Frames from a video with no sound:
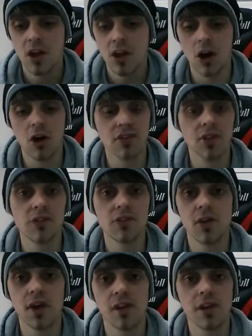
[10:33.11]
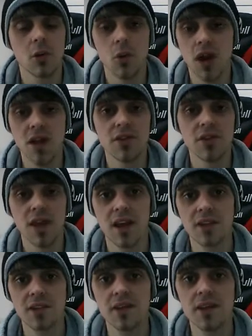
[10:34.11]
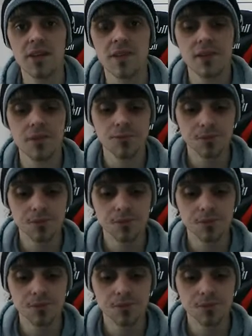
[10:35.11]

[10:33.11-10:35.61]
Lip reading: after you signed up, whatever the case is.